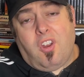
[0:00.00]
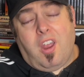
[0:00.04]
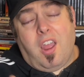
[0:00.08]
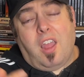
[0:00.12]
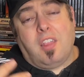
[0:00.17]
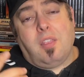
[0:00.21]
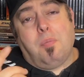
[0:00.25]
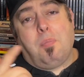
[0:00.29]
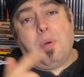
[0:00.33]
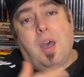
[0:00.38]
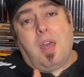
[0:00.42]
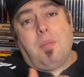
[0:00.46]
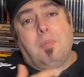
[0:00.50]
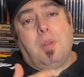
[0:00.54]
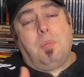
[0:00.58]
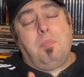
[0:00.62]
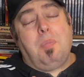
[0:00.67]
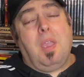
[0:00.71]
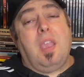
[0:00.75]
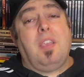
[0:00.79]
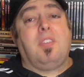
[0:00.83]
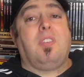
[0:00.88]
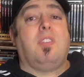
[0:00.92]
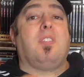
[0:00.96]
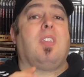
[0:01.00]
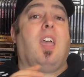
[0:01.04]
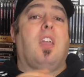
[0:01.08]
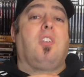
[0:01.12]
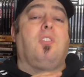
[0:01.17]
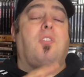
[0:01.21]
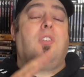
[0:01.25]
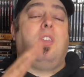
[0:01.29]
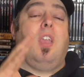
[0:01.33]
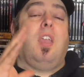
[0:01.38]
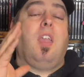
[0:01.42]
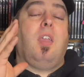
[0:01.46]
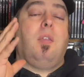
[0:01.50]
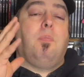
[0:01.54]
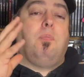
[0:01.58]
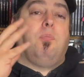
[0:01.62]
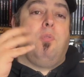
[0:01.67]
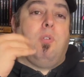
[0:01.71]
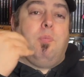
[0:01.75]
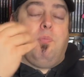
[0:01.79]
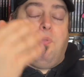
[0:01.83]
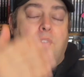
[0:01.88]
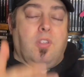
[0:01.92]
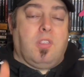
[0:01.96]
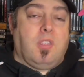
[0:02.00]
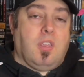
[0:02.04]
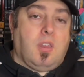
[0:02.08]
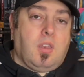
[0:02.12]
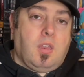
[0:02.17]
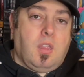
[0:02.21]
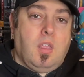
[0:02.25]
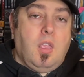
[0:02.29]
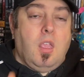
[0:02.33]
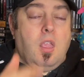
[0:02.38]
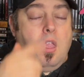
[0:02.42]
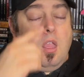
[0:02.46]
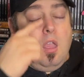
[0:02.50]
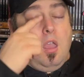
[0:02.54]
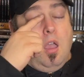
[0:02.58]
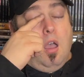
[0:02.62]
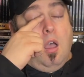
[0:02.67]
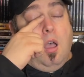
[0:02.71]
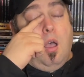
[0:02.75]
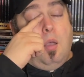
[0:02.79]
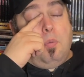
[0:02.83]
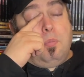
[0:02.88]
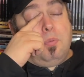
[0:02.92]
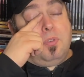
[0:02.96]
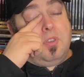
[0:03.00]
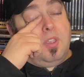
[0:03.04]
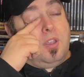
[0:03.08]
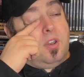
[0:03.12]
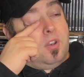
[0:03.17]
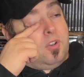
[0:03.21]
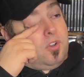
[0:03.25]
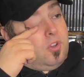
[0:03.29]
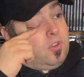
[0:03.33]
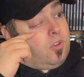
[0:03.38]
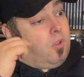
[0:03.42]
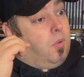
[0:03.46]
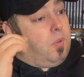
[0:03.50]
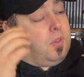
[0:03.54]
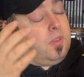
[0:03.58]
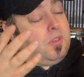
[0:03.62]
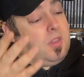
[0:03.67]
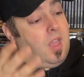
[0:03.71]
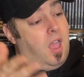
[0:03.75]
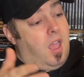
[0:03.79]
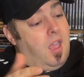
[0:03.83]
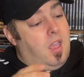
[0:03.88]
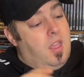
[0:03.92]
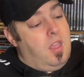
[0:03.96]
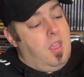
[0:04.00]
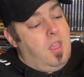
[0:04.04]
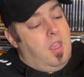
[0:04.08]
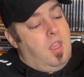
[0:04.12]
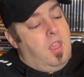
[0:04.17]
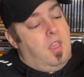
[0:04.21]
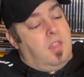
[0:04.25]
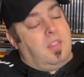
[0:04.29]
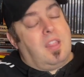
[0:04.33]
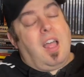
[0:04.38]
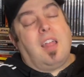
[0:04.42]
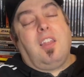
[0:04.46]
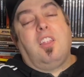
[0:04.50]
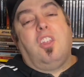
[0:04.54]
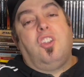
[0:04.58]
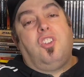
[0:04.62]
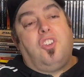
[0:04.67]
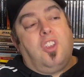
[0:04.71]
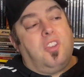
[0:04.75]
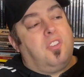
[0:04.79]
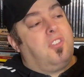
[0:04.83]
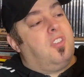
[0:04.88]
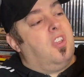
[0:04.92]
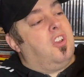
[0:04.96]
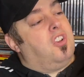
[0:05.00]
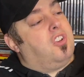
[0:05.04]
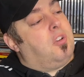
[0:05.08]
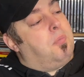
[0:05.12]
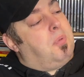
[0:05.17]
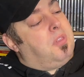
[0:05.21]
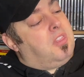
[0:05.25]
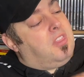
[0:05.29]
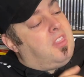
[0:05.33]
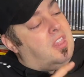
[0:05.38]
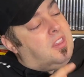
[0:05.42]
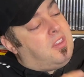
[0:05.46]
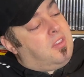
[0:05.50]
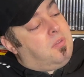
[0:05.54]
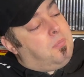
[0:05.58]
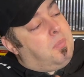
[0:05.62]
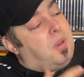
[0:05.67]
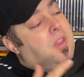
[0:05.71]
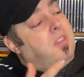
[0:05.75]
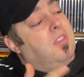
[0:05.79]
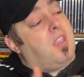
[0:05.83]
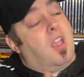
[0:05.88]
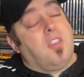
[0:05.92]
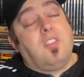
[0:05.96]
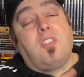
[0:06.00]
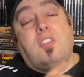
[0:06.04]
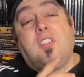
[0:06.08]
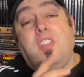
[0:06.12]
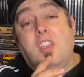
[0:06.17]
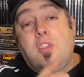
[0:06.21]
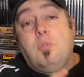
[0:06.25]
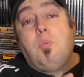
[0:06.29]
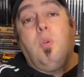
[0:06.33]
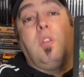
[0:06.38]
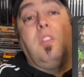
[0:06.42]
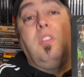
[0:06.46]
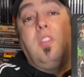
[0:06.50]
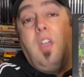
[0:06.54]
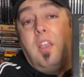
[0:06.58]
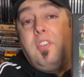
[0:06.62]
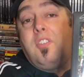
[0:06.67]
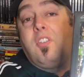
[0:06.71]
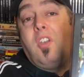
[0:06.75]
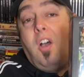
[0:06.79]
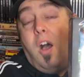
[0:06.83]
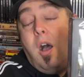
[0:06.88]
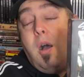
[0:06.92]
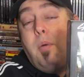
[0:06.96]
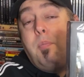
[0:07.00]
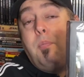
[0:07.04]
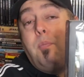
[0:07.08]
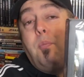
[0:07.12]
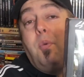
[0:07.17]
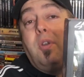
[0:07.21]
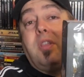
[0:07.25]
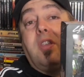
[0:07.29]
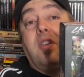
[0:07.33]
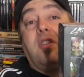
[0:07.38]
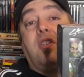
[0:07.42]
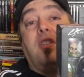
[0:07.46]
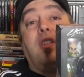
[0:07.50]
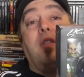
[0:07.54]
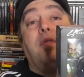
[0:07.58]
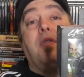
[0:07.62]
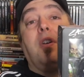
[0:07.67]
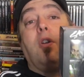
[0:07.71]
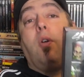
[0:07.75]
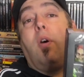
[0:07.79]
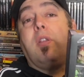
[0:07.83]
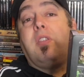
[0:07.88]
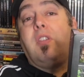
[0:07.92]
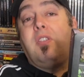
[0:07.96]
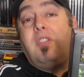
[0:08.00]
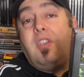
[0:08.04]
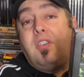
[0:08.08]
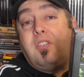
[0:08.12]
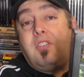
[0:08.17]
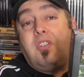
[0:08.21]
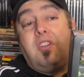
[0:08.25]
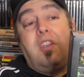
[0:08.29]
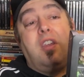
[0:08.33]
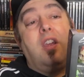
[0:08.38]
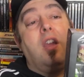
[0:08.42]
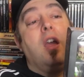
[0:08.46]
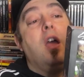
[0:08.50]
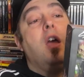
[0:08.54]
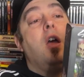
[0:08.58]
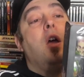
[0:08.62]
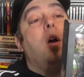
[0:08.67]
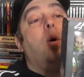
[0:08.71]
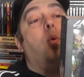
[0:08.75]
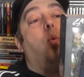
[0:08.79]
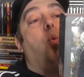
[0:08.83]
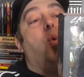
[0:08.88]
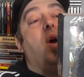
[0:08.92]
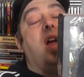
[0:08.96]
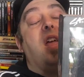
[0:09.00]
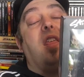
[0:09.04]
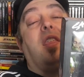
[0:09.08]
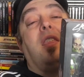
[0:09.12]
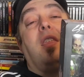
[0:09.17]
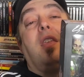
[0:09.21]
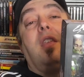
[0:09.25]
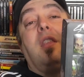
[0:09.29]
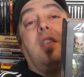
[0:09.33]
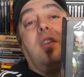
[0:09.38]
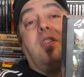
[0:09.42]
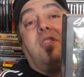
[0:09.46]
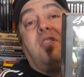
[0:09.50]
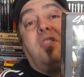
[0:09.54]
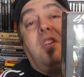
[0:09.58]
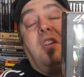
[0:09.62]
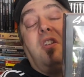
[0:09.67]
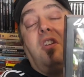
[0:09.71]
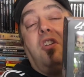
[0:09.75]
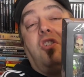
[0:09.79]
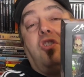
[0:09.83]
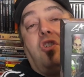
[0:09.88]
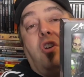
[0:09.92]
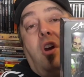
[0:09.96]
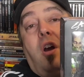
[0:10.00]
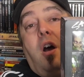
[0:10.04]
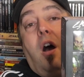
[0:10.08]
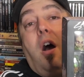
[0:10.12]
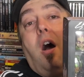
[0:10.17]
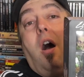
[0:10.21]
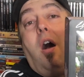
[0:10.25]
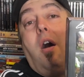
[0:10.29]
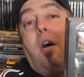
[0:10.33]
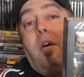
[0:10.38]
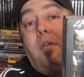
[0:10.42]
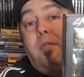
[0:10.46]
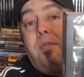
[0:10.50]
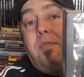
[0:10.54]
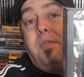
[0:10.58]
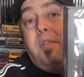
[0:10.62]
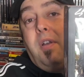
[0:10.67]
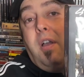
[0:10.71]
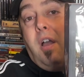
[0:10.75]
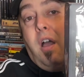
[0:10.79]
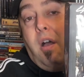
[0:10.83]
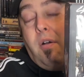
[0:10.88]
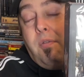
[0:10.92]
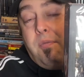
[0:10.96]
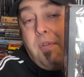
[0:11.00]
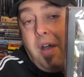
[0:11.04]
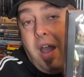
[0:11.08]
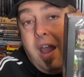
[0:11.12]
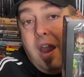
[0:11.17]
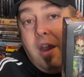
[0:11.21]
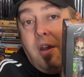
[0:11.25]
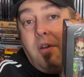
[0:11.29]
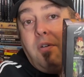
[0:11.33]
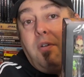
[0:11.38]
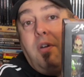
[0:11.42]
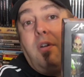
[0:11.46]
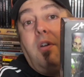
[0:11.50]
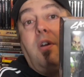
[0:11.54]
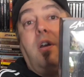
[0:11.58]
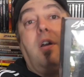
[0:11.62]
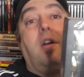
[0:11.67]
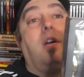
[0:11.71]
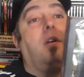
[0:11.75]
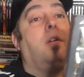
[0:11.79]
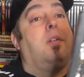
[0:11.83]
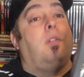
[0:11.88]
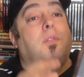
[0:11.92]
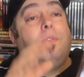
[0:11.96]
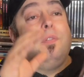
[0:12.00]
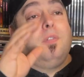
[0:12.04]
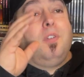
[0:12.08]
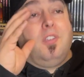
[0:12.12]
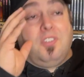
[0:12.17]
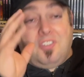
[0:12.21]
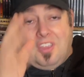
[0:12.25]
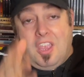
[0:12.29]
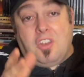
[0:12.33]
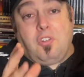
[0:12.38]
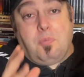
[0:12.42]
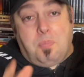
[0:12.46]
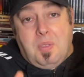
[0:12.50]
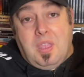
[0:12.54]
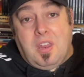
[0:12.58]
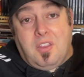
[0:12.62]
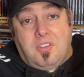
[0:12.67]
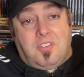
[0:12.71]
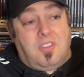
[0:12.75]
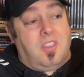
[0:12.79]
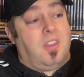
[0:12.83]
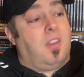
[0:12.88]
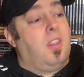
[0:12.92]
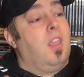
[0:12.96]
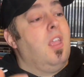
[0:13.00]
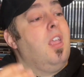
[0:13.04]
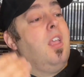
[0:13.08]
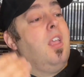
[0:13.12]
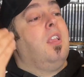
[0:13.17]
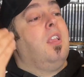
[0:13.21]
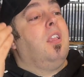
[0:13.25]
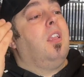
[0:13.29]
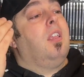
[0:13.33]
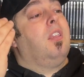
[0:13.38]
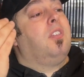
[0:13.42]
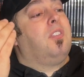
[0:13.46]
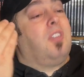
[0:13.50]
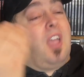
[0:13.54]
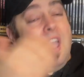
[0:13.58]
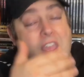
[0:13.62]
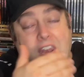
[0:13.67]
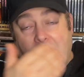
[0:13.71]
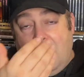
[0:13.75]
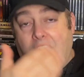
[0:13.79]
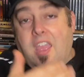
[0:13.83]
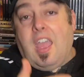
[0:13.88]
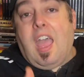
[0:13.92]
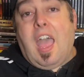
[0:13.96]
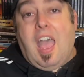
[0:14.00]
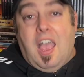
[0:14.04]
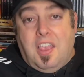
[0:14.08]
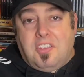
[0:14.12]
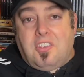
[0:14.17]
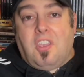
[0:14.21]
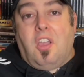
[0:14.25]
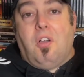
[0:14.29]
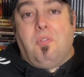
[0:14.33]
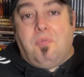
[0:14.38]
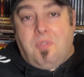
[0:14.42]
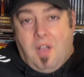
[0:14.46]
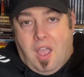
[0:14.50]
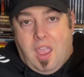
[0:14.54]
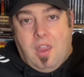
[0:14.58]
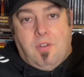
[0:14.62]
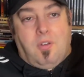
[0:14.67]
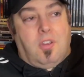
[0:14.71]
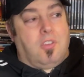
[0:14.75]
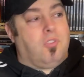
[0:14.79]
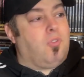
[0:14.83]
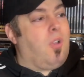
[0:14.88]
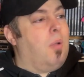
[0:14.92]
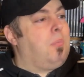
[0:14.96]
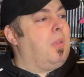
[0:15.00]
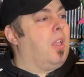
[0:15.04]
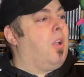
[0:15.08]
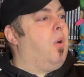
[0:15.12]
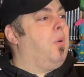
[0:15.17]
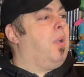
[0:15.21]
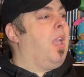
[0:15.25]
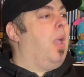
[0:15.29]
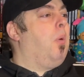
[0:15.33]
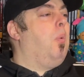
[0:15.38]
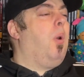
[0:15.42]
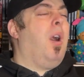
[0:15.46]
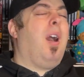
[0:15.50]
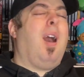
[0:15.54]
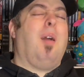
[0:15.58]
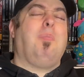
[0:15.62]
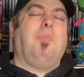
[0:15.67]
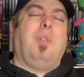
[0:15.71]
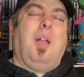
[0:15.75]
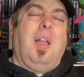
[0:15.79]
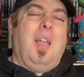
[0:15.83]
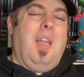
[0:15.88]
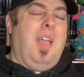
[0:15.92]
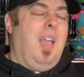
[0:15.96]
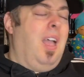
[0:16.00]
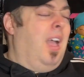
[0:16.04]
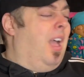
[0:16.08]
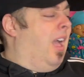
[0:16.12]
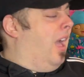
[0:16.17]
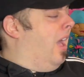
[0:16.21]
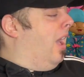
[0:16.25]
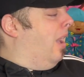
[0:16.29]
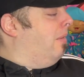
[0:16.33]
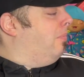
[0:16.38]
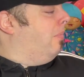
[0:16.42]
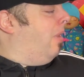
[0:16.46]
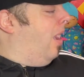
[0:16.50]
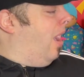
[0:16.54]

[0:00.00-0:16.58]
on the bottom of the base is actually a pre-printed um, signature. So it's not not a legit signature, but this, but it does. This one does come with a certificate of authenticity with the signature of Elvira uh, Cassandra Peterson signing it as Elvira. So I'm like, okay, well, I'm, um,